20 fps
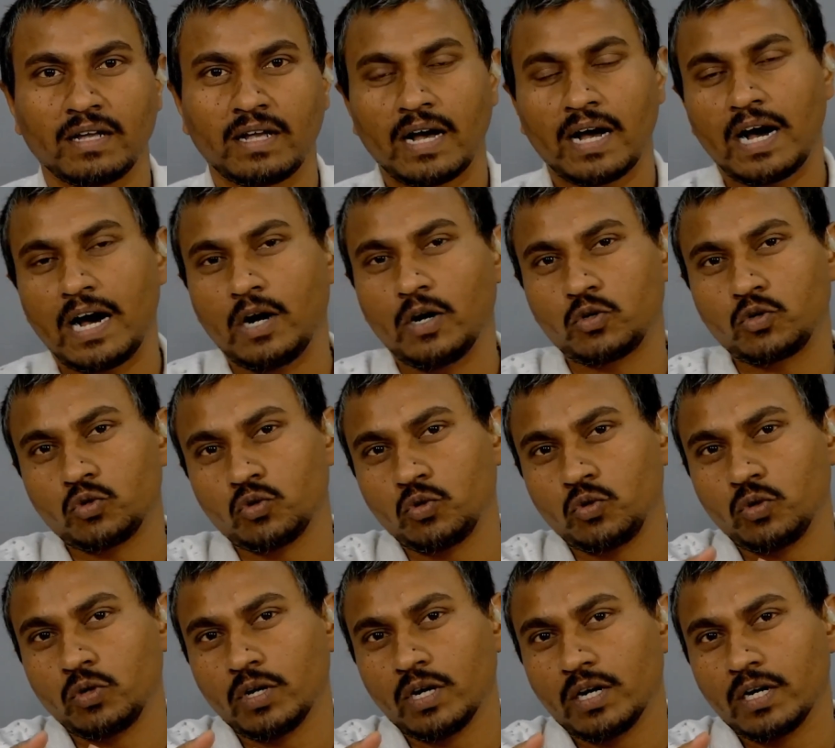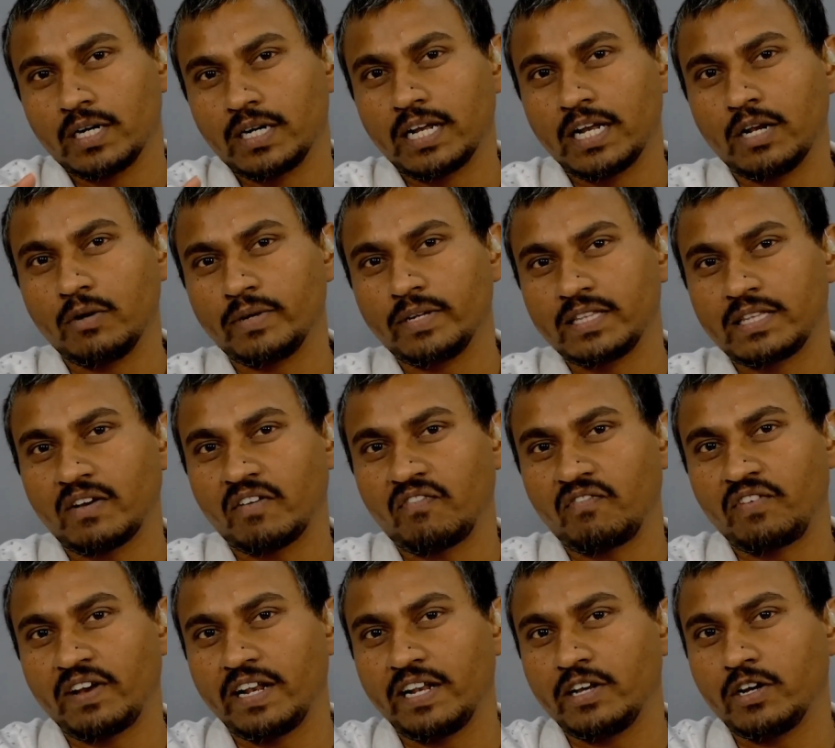how to deal with the
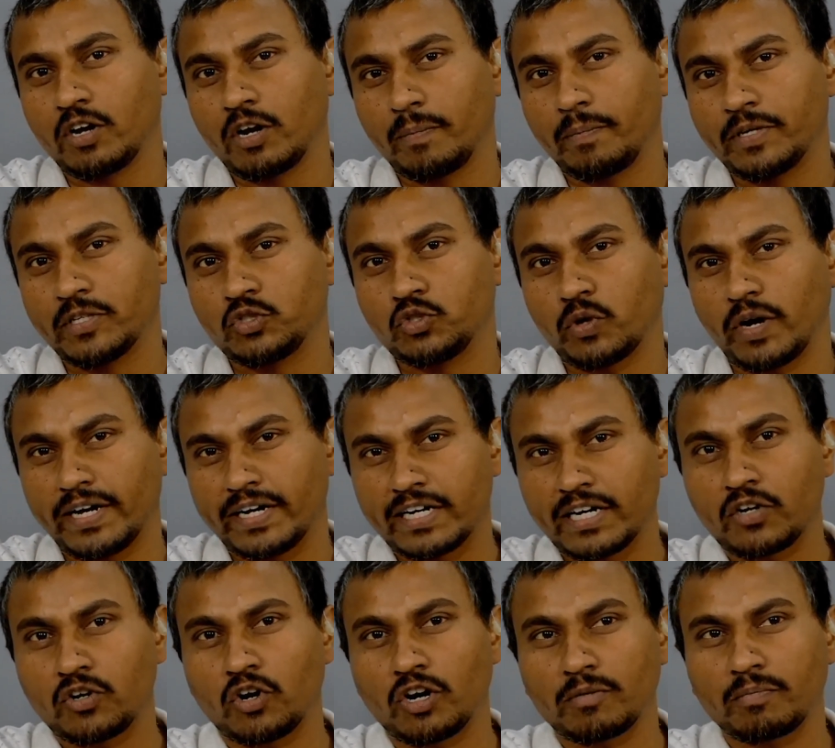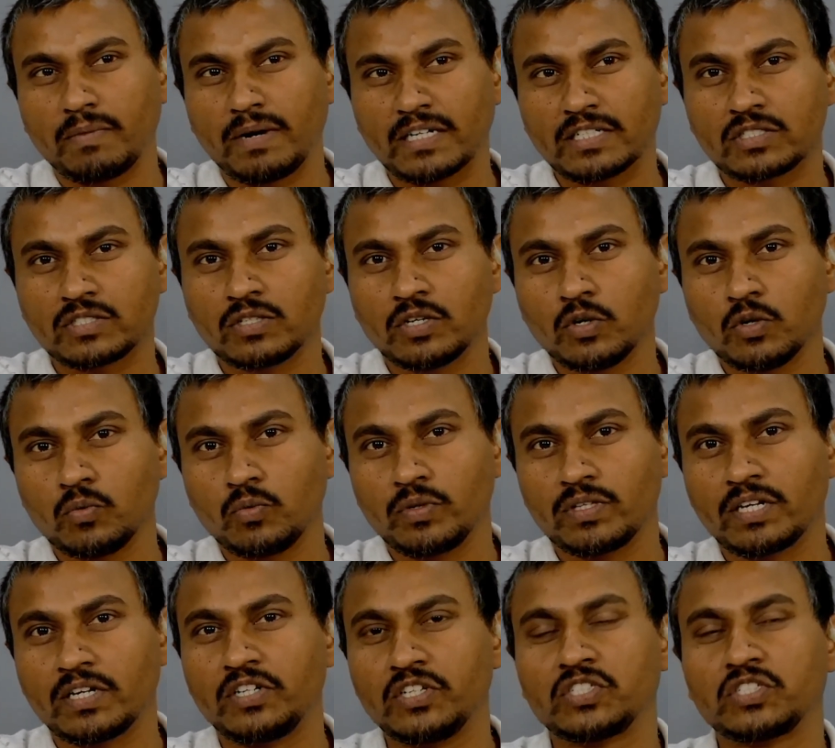failure of a jointed rock mass with
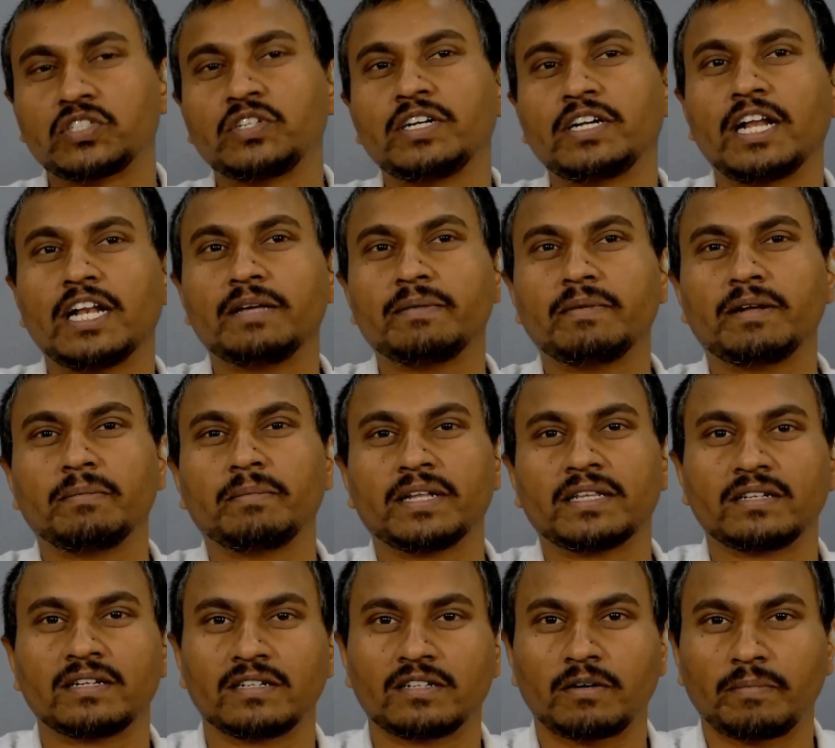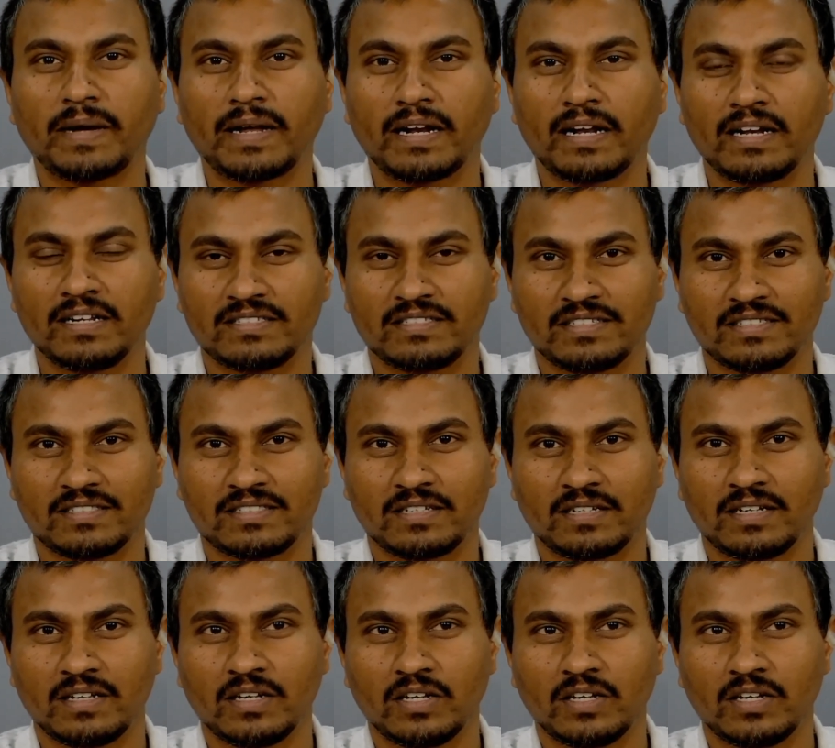a discrete element method of analysis.